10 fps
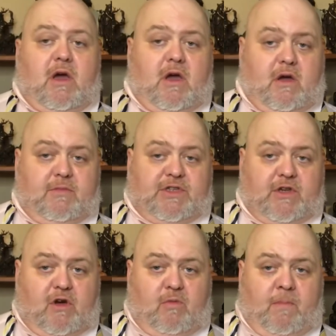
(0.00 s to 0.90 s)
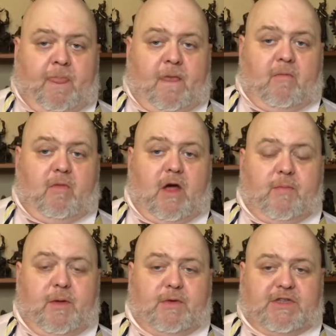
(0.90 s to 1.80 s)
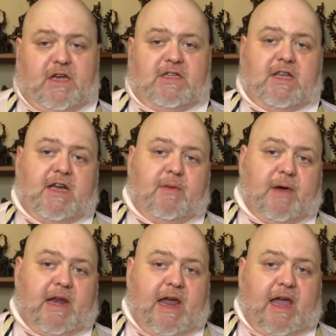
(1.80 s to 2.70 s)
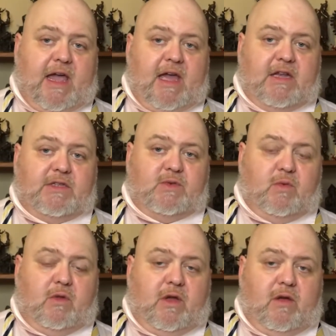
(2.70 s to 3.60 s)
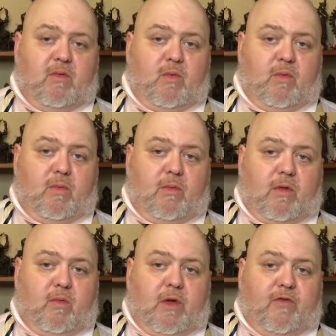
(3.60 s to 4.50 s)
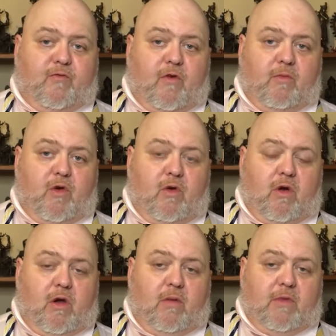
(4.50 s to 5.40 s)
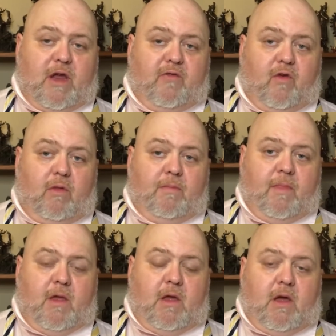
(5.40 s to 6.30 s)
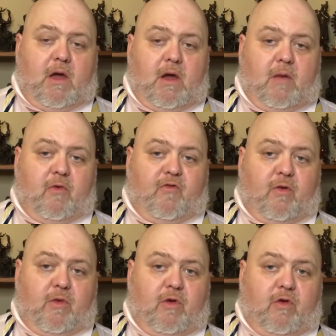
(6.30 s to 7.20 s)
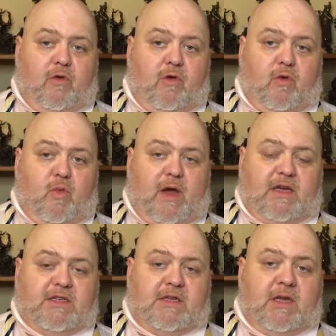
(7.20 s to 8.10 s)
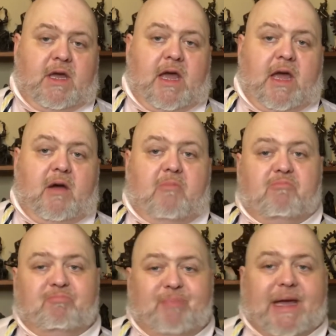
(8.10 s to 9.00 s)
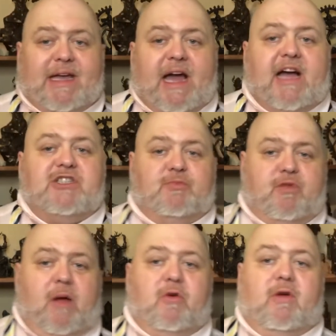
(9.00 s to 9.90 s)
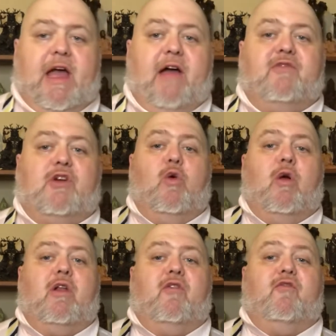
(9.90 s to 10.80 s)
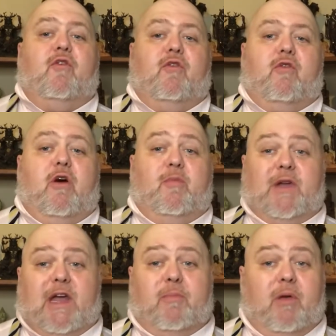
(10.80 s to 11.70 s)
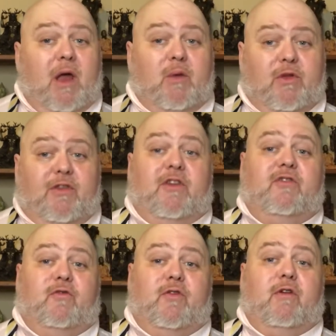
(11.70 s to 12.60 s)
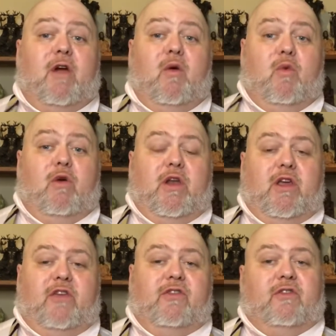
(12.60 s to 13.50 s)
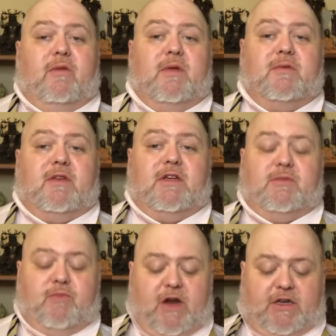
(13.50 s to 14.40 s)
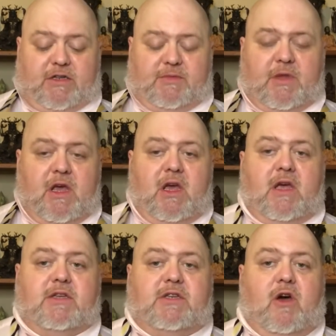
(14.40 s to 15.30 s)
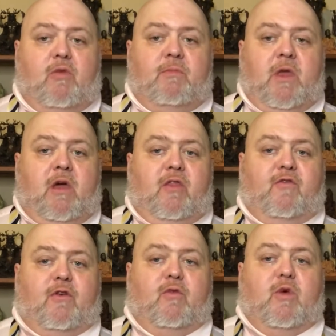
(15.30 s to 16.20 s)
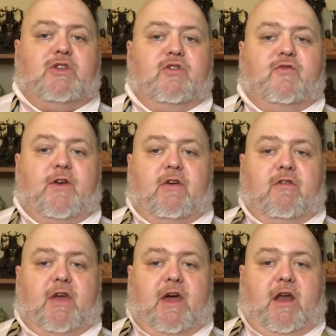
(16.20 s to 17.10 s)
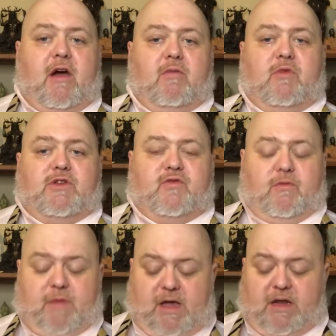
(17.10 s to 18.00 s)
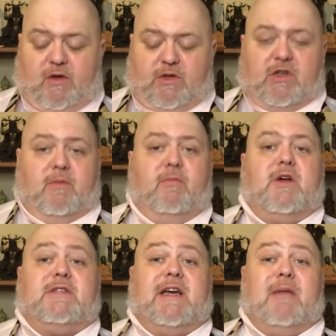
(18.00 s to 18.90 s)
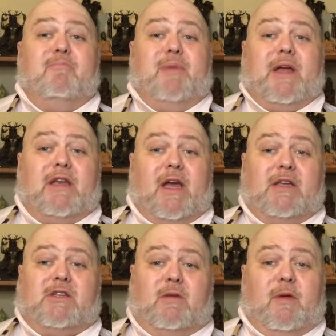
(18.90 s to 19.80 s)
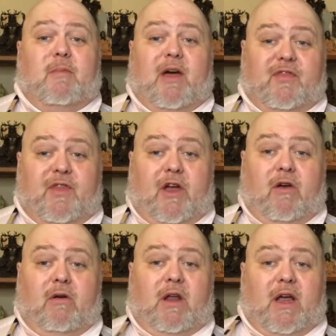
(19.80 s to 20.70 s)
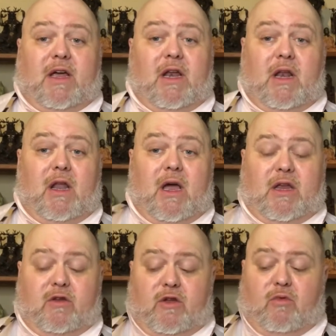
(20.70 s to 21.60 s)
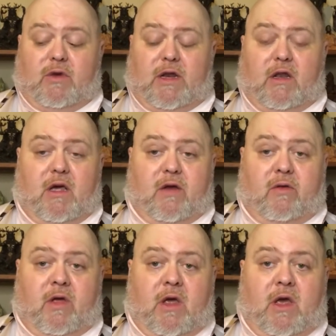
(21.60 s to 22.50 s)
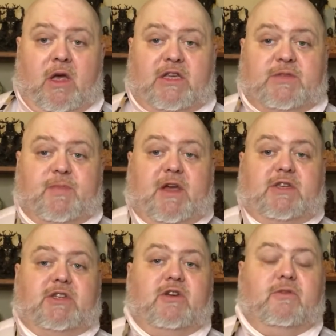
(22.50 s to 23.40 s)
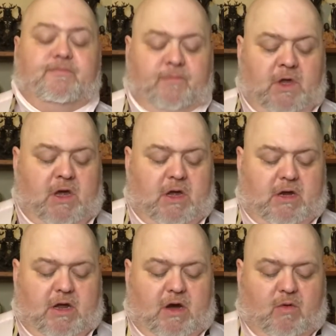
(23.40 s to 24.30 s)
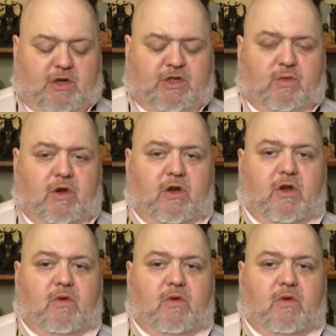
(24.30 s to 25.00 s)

So a lot of people say it's like about a hand's width from your navel or from your waist. Big guys, you're probably going to have to go a further up. You got to play with this and figure out where it is, and sometimes it takes some practice. So once you figure that out, which for me, I know it's going to, because I got a big neck, it's going to be about there. I don't need a lot of space here. Now, what you want to do